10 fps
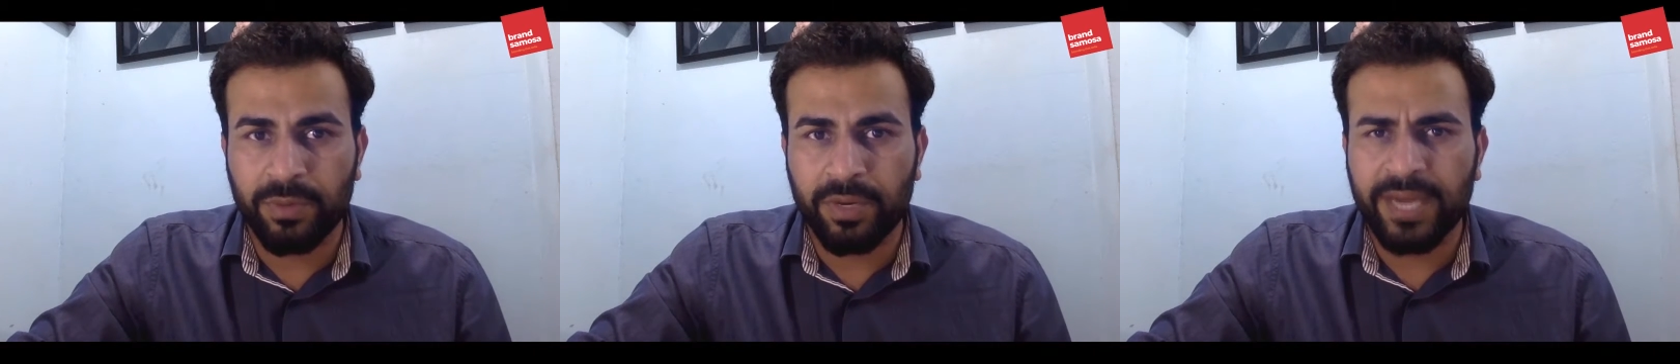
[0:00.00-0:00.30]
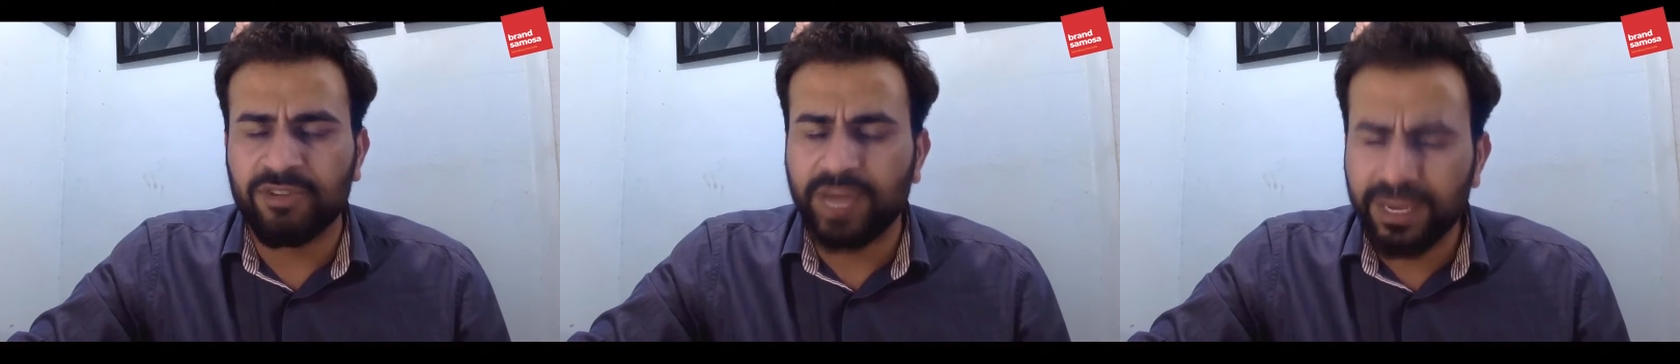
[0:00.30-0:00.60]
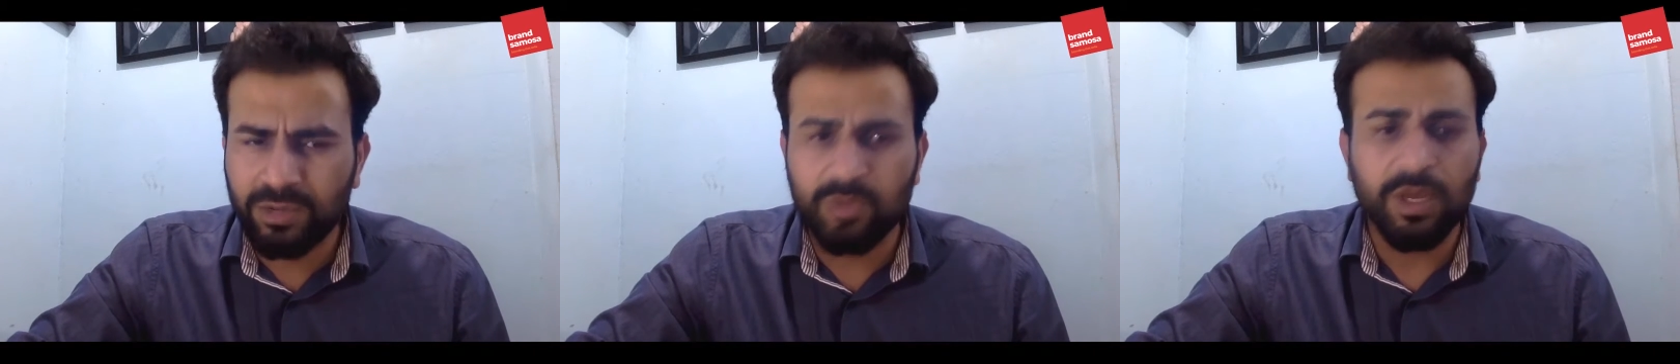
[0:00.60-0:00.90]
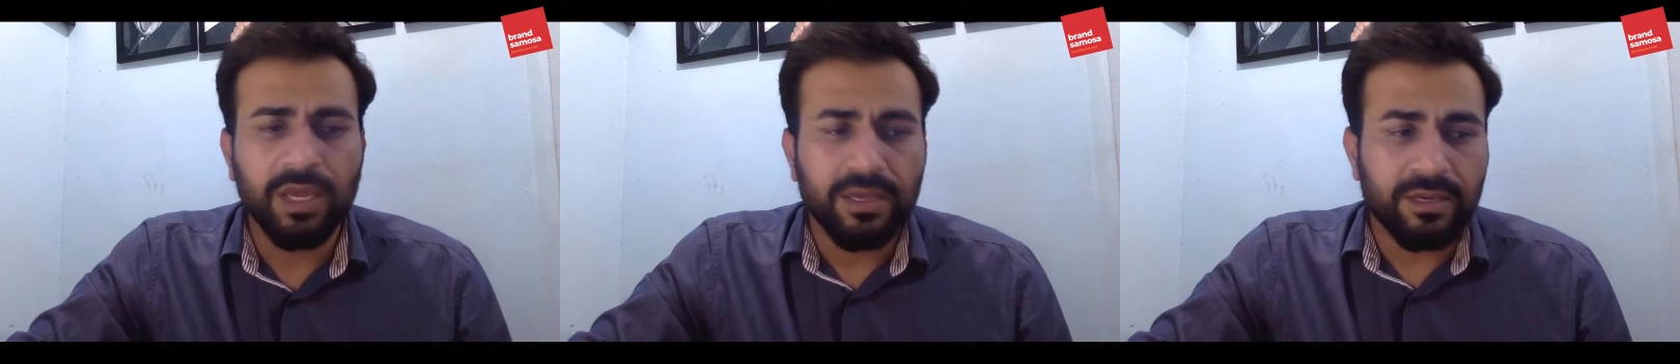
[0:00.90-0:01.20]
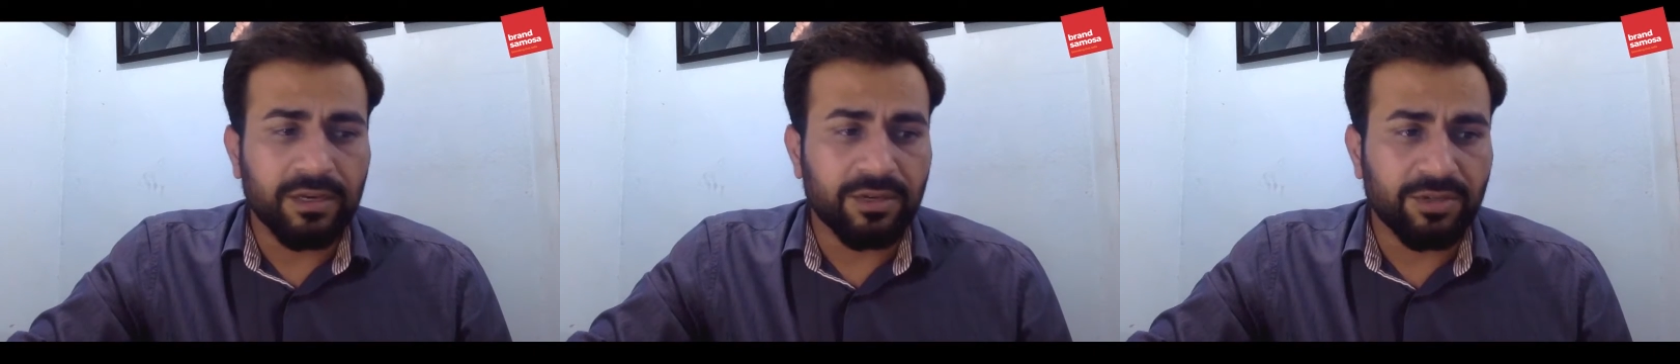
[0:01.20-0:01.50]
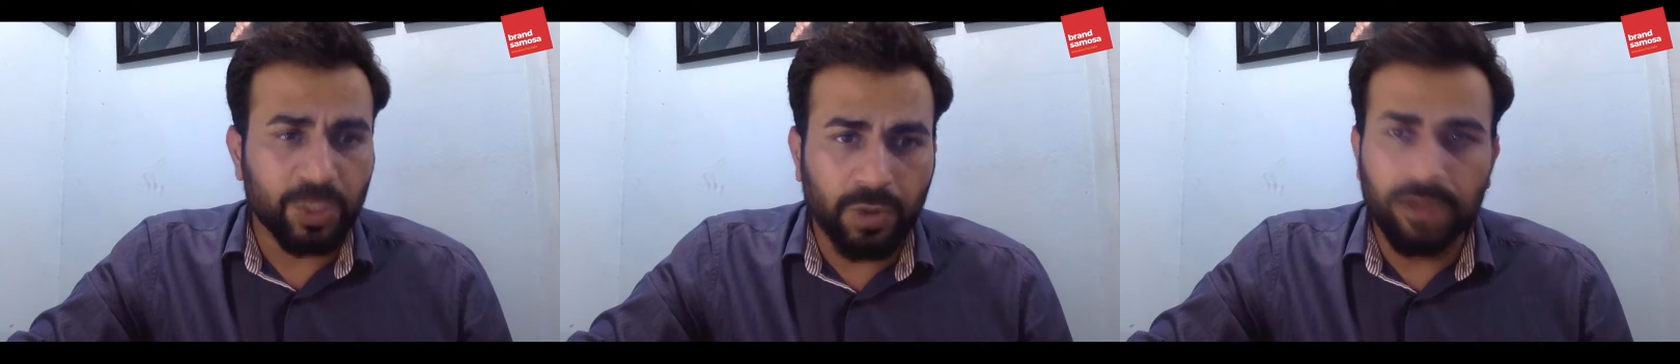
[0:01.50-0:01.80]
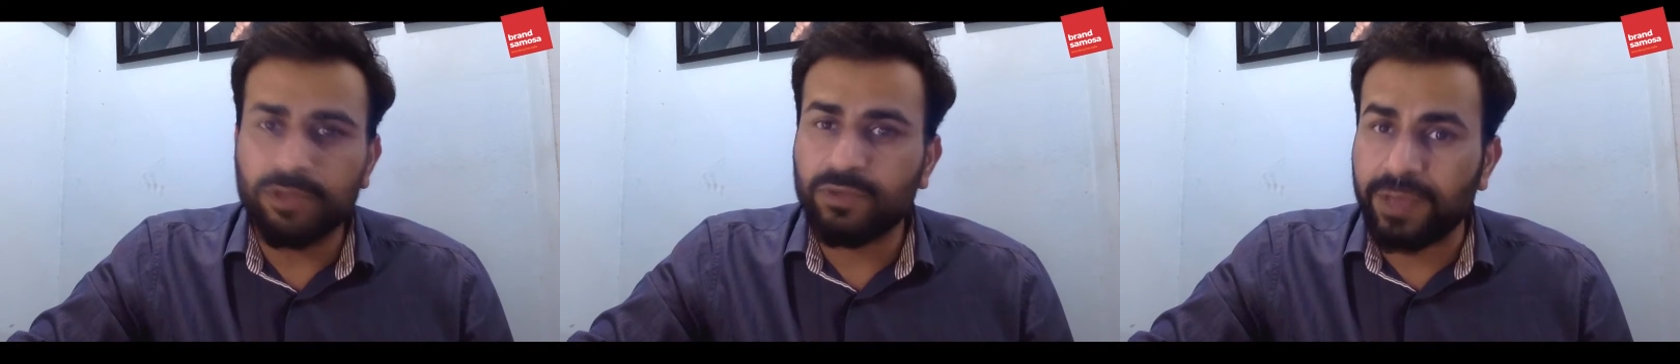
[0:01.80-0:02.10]
but I try to uh,
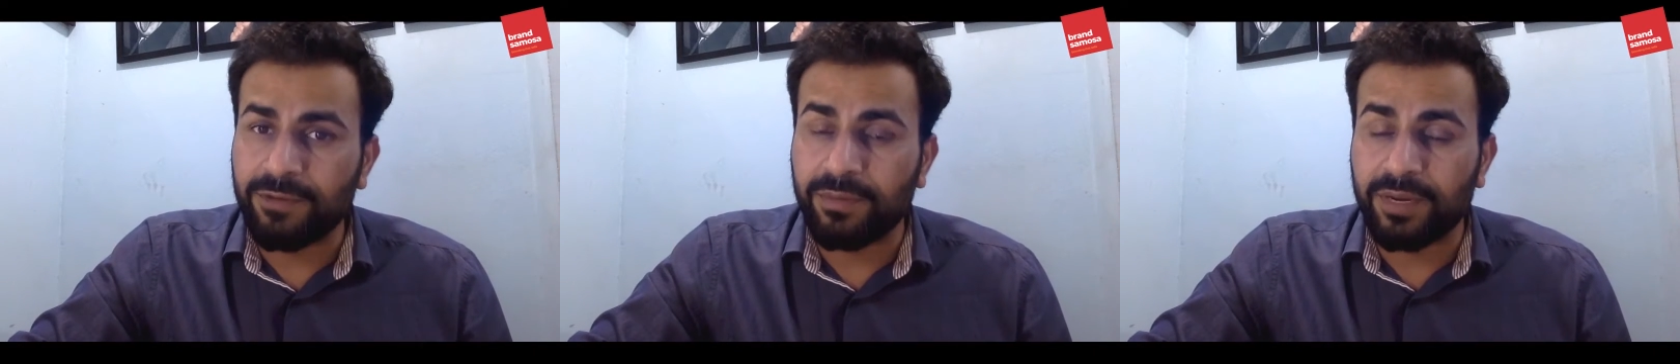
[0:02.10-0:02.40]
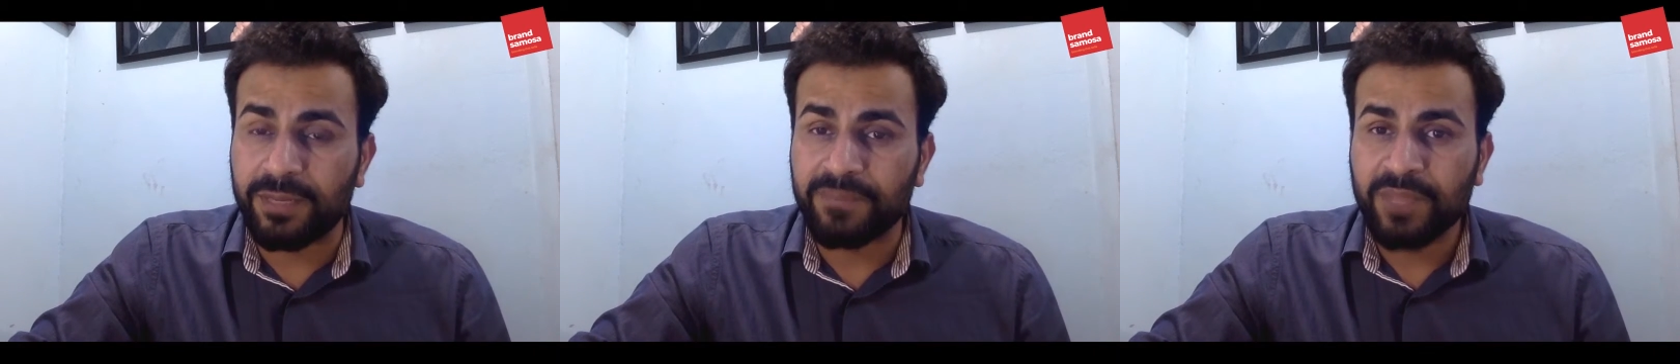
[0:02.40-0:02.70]
respond to everybody.